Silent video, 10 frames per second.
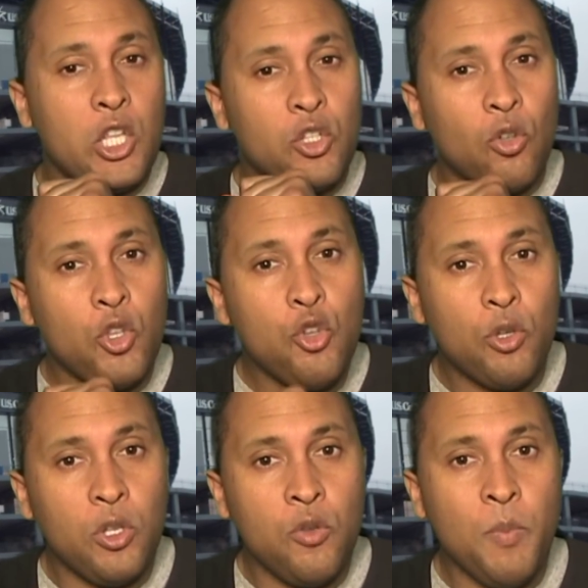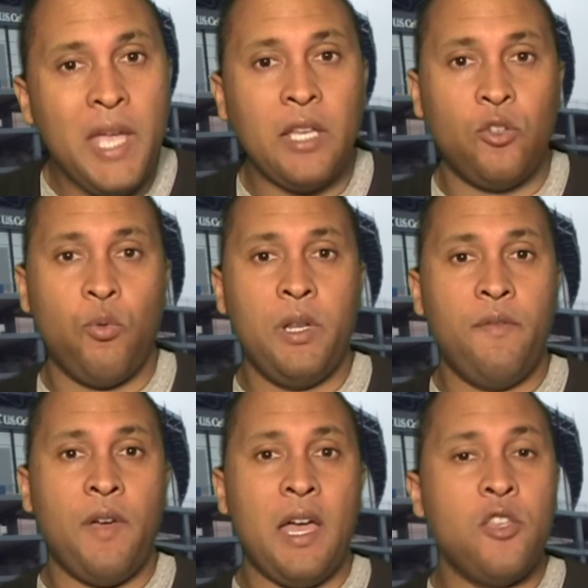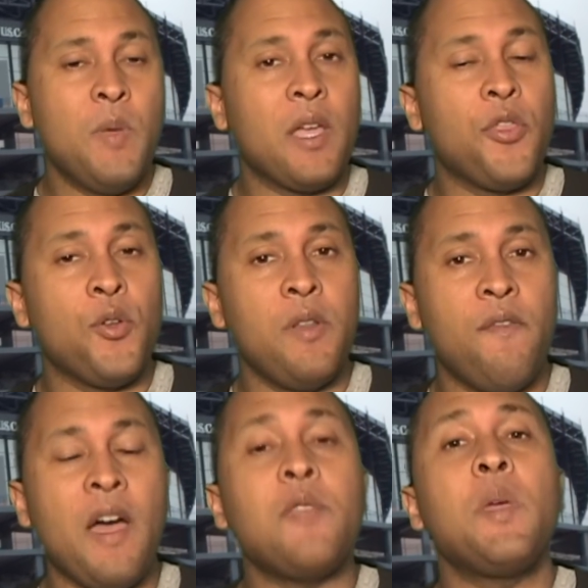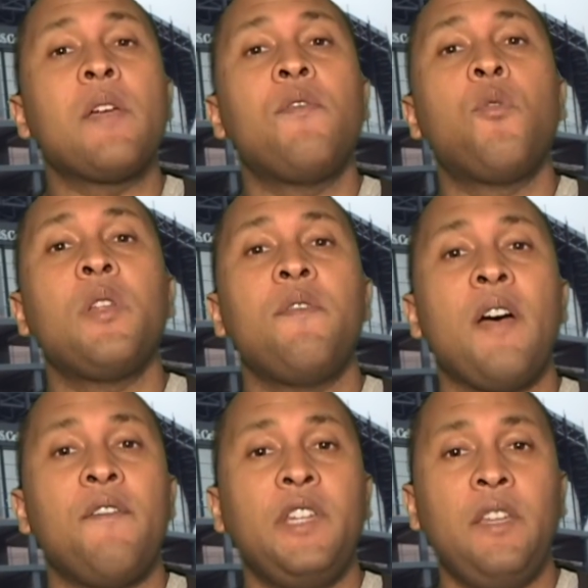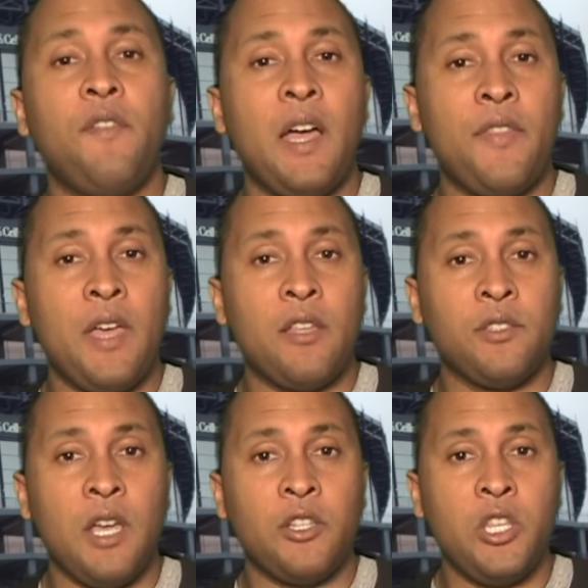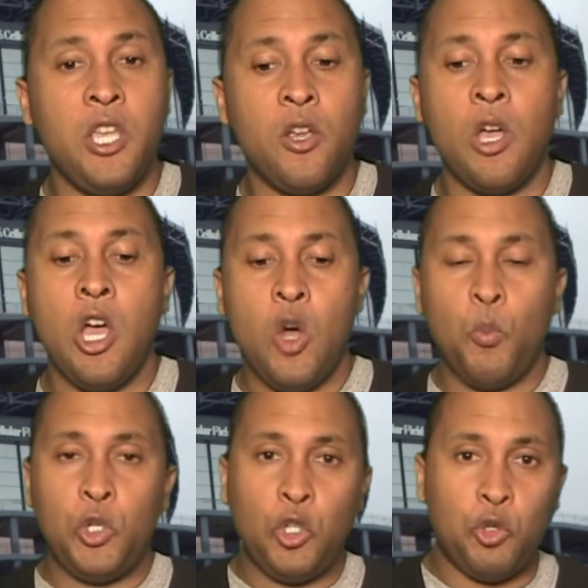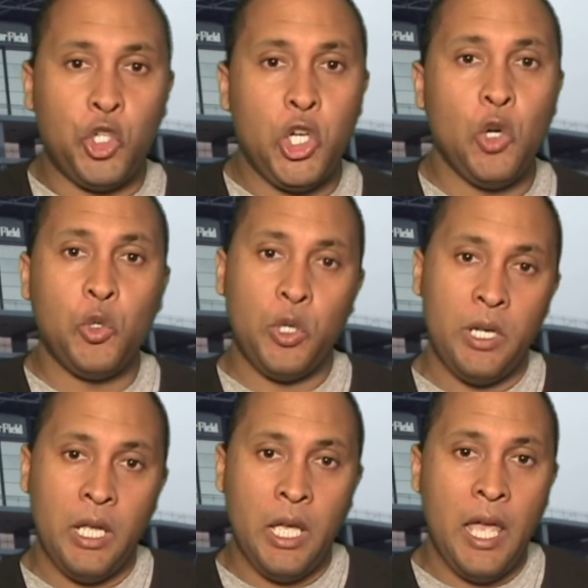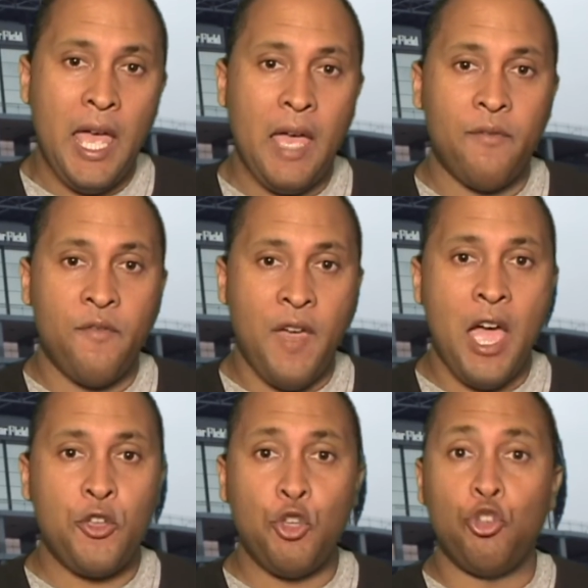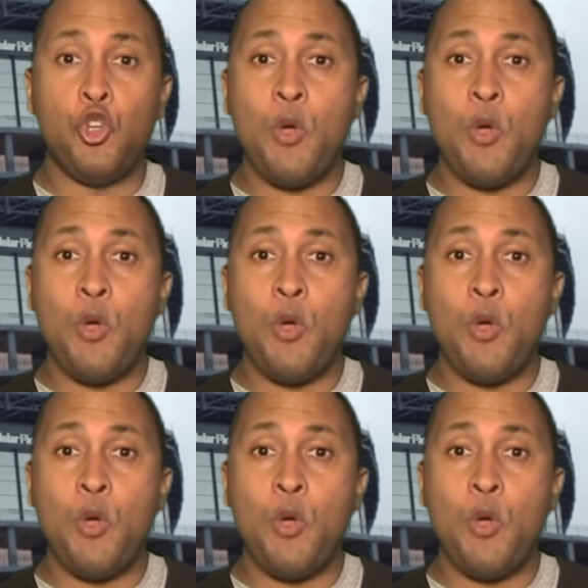So you making 25, you making 35, you making 45, $55,000 a year, but your children have values.